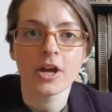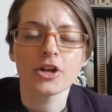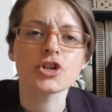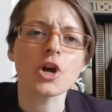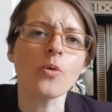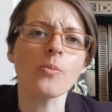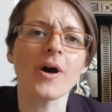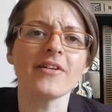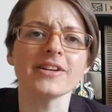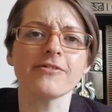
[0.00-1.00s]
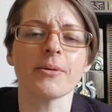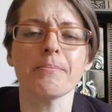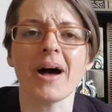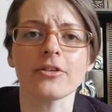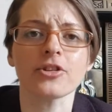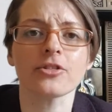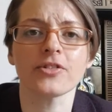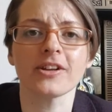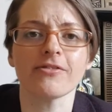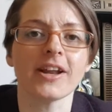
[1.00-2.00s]
You show up wearing different masks
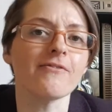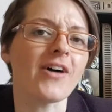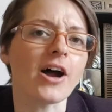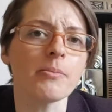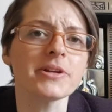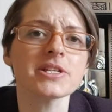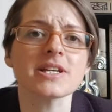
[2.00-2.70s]
for different environments